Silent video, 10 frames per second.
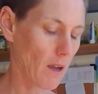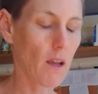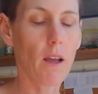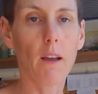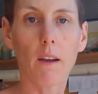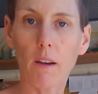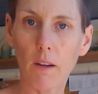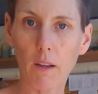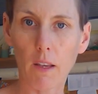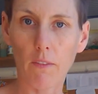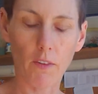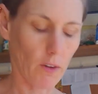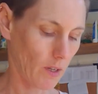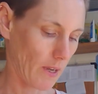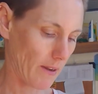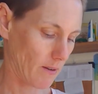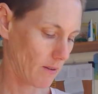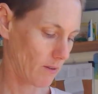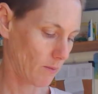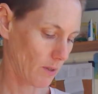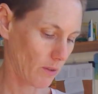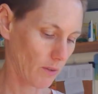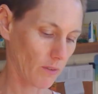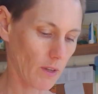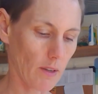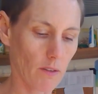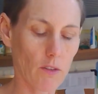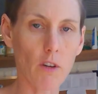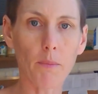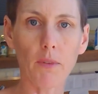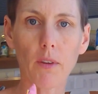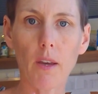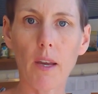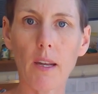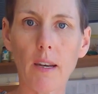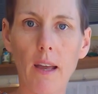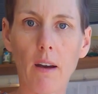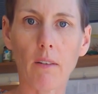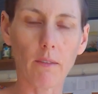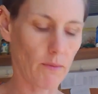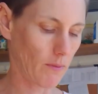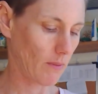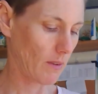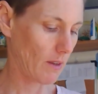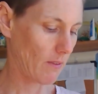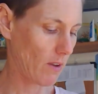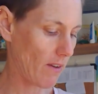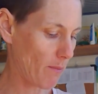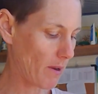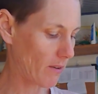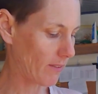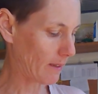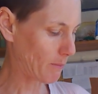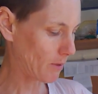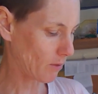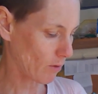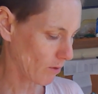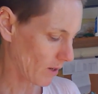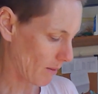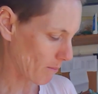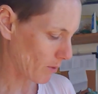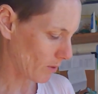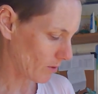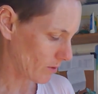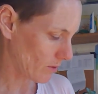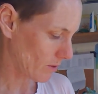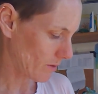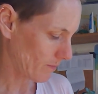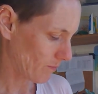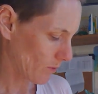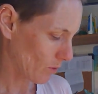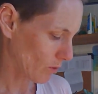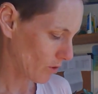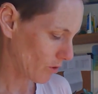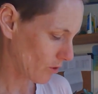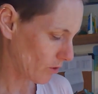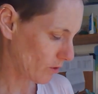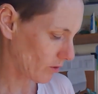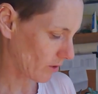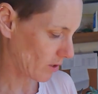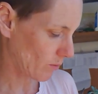if you can get to one of those kinds of shops. Now, if you have a pair of slippers or gumboots or shoes and you want to keep them